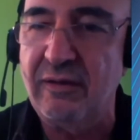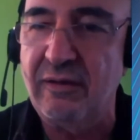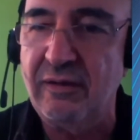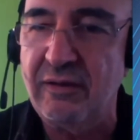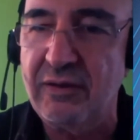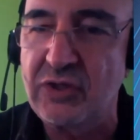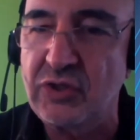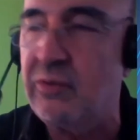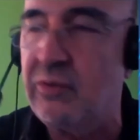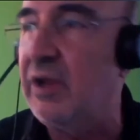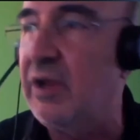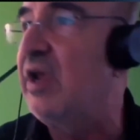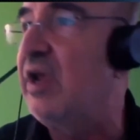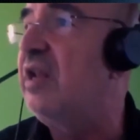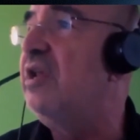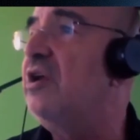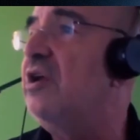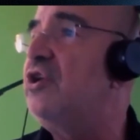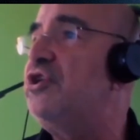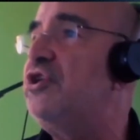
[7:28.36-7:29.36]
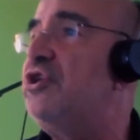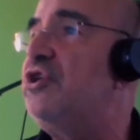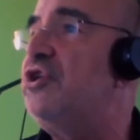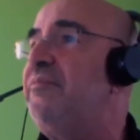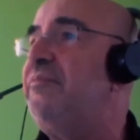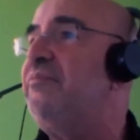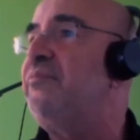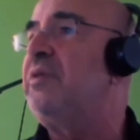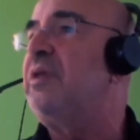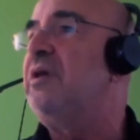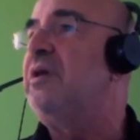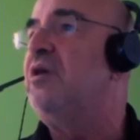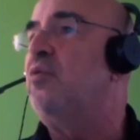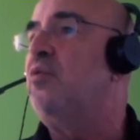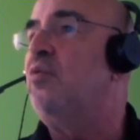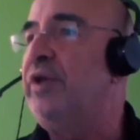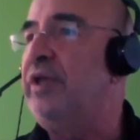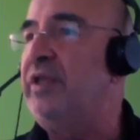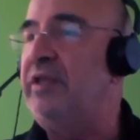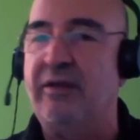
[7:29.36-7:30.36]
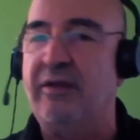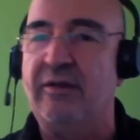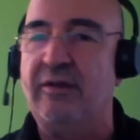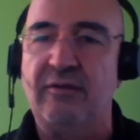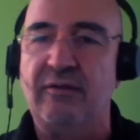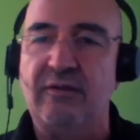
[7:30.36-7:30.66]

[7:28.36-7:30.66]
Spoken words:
solar energy, wind